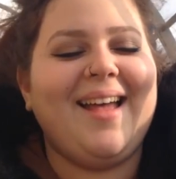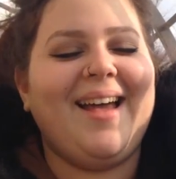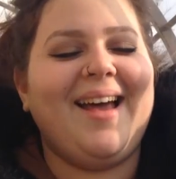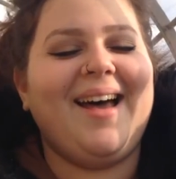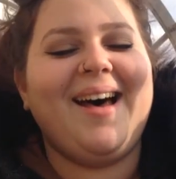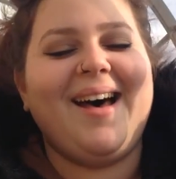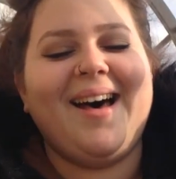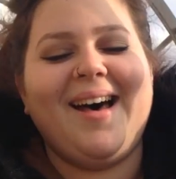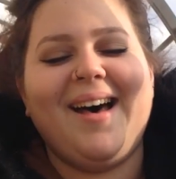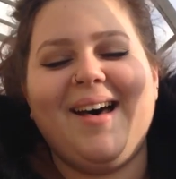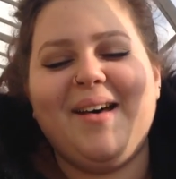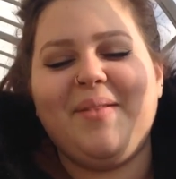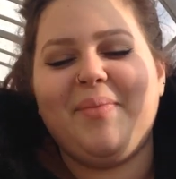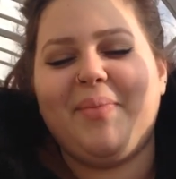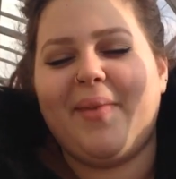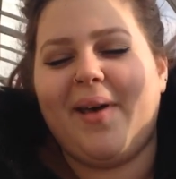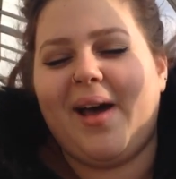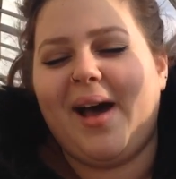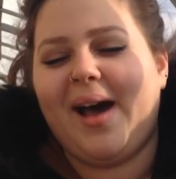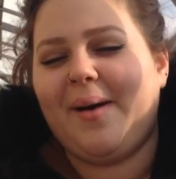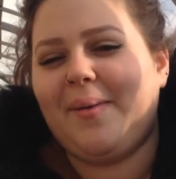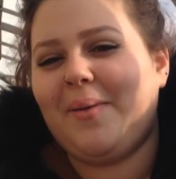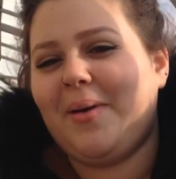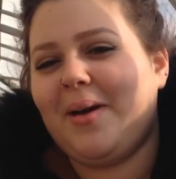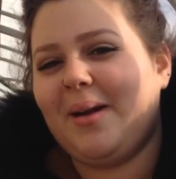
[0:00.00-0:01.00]

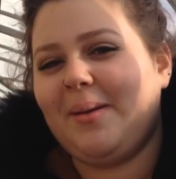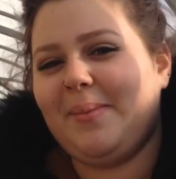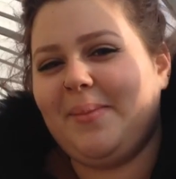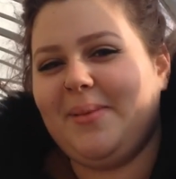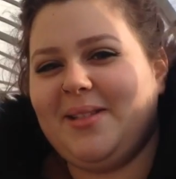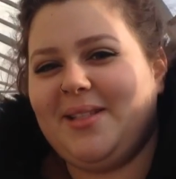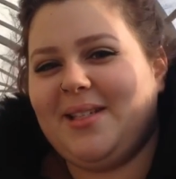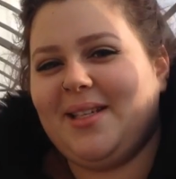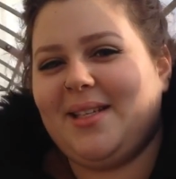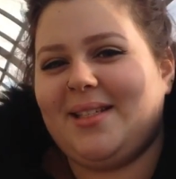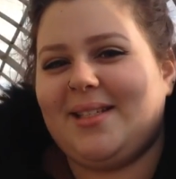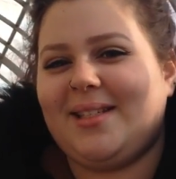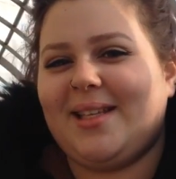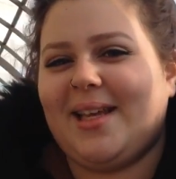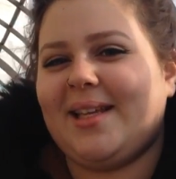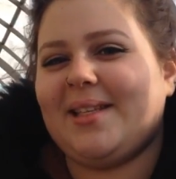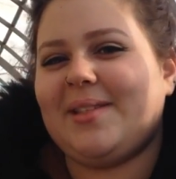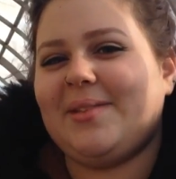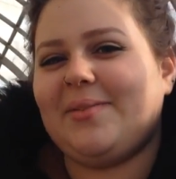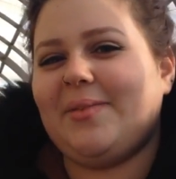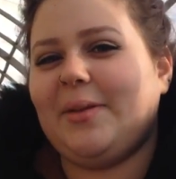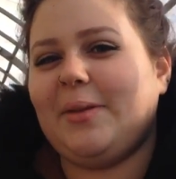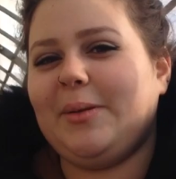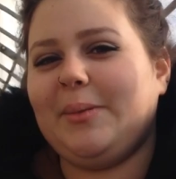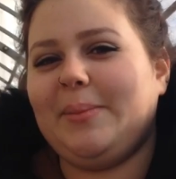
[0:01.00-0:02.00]
I want to be
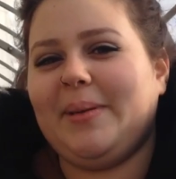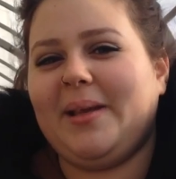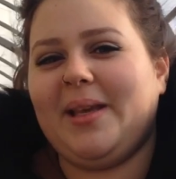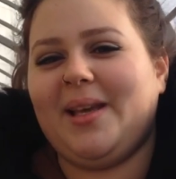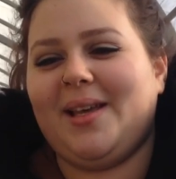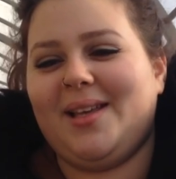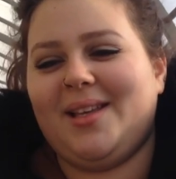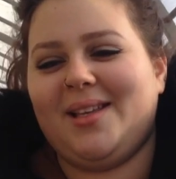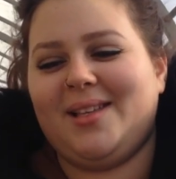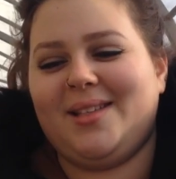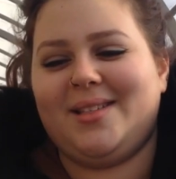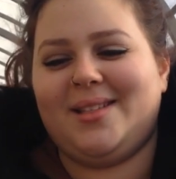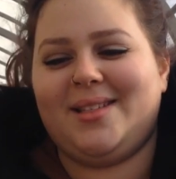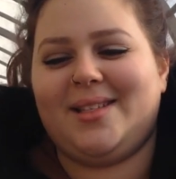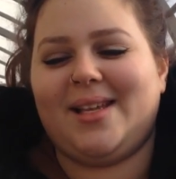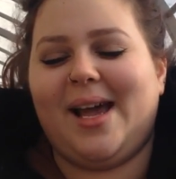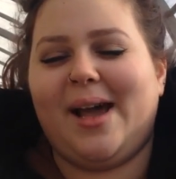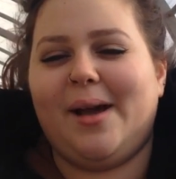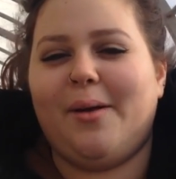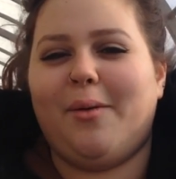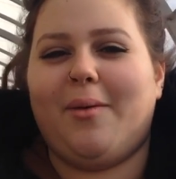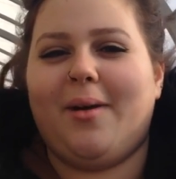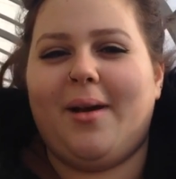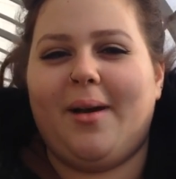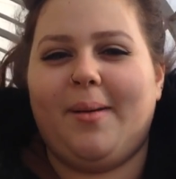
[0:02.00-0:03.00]
successful because
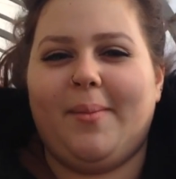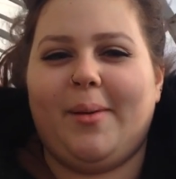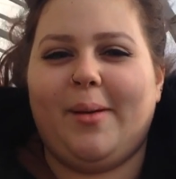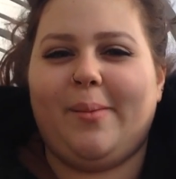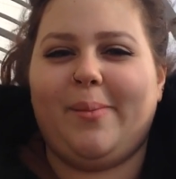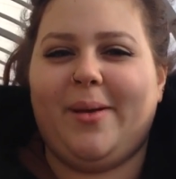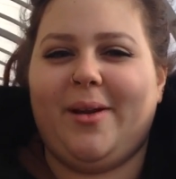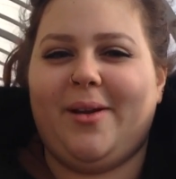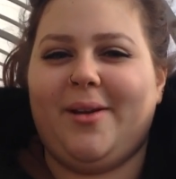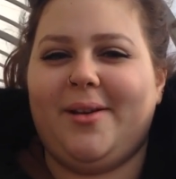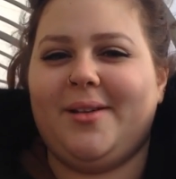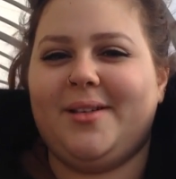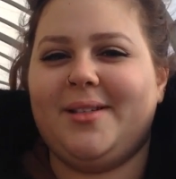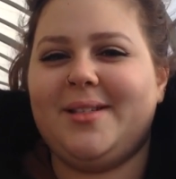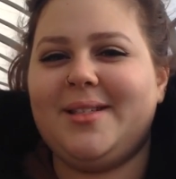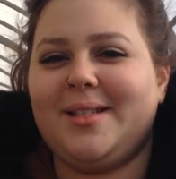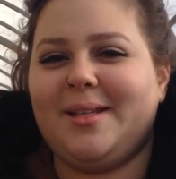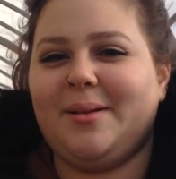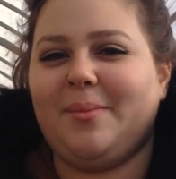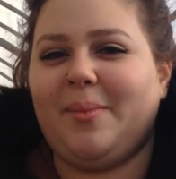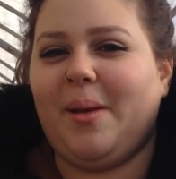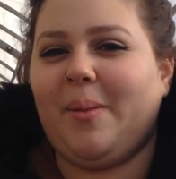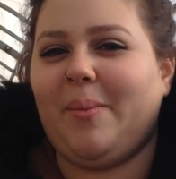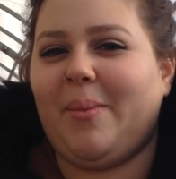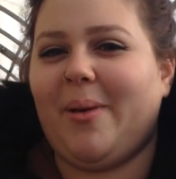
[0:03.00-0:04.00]
I want my parents
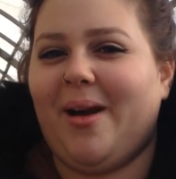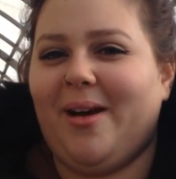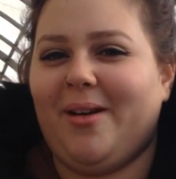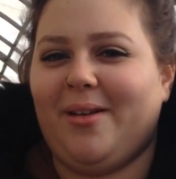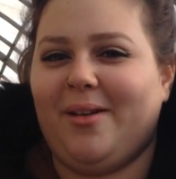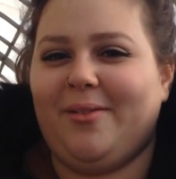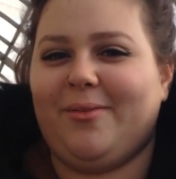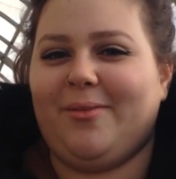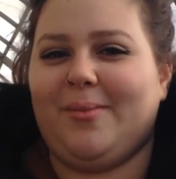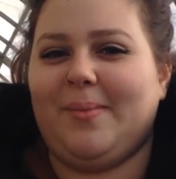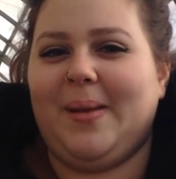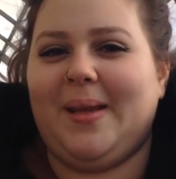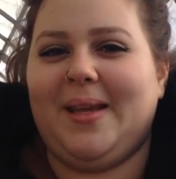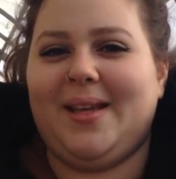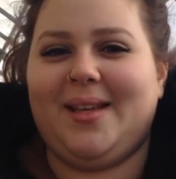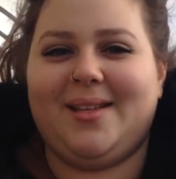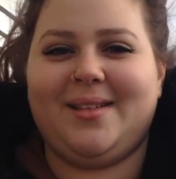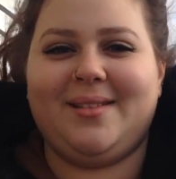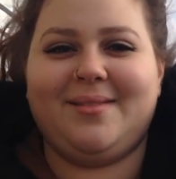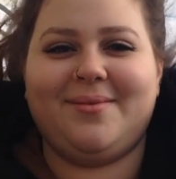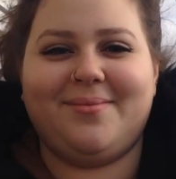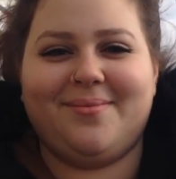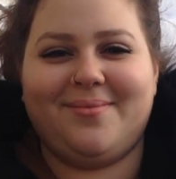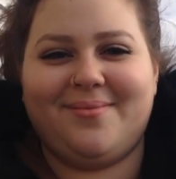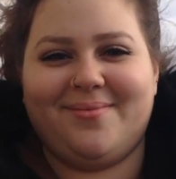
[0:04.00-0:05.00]
to be proud of me.
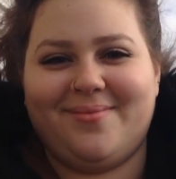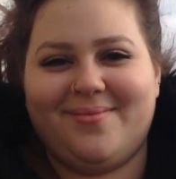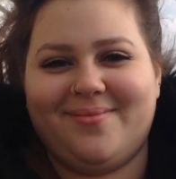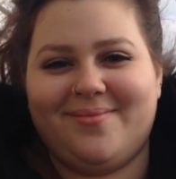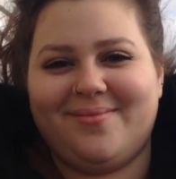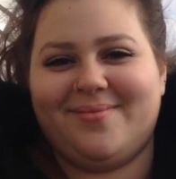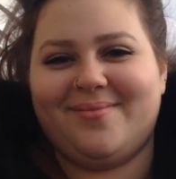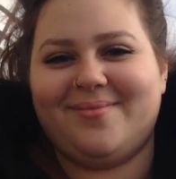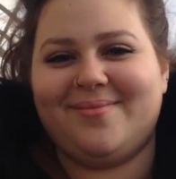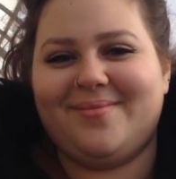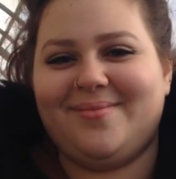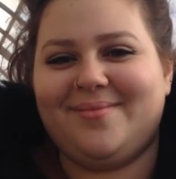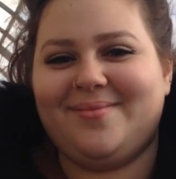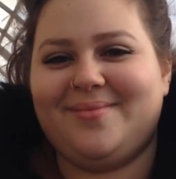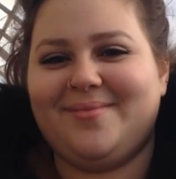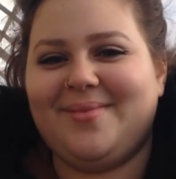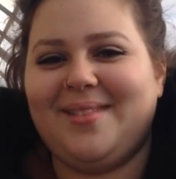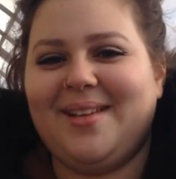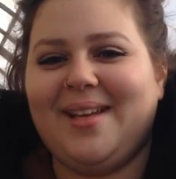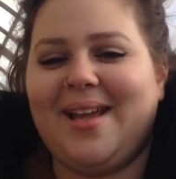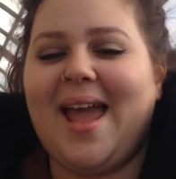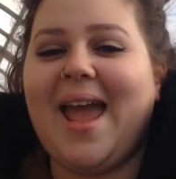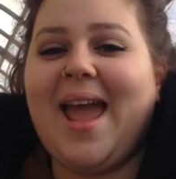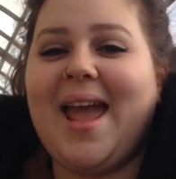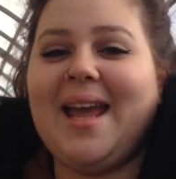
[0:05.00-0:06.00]

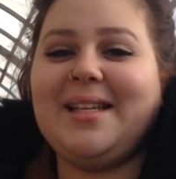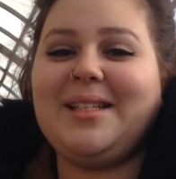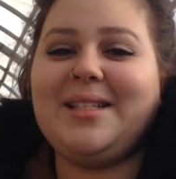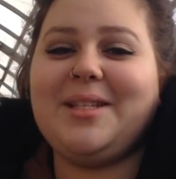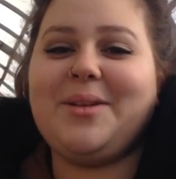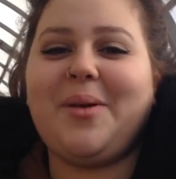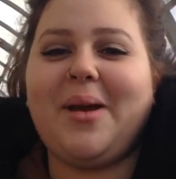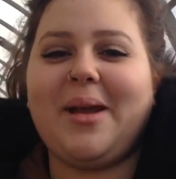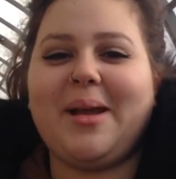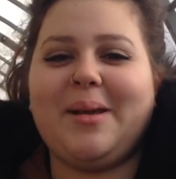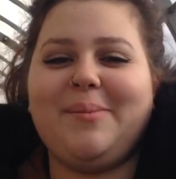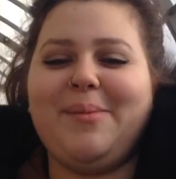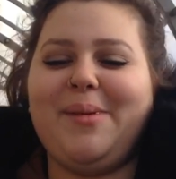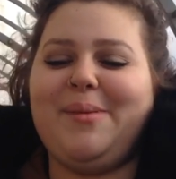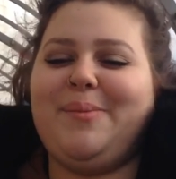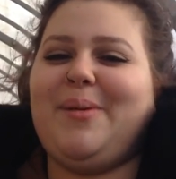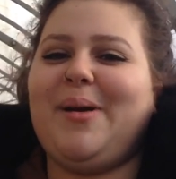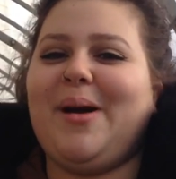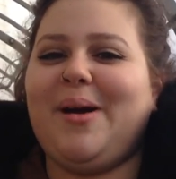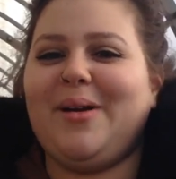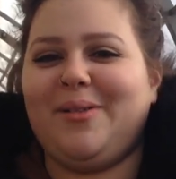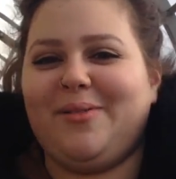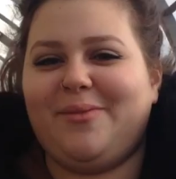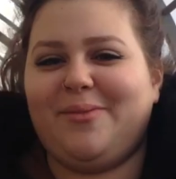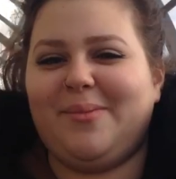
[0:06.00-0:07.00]
And so I can be
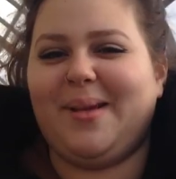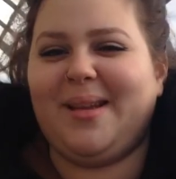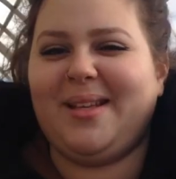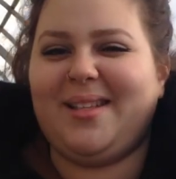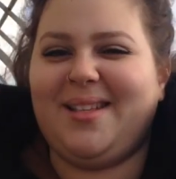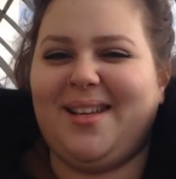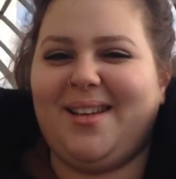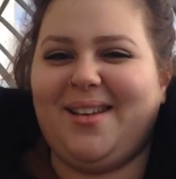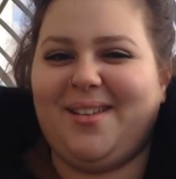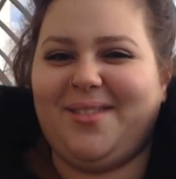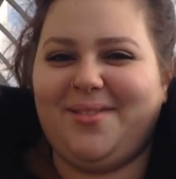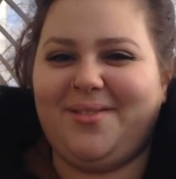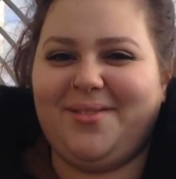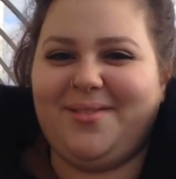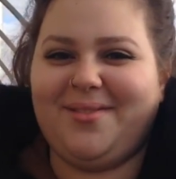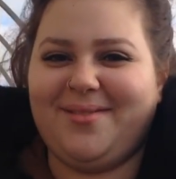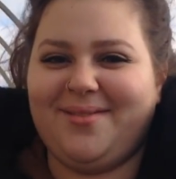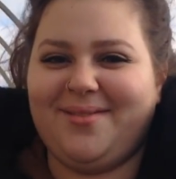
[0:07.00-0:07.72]
proud of myself.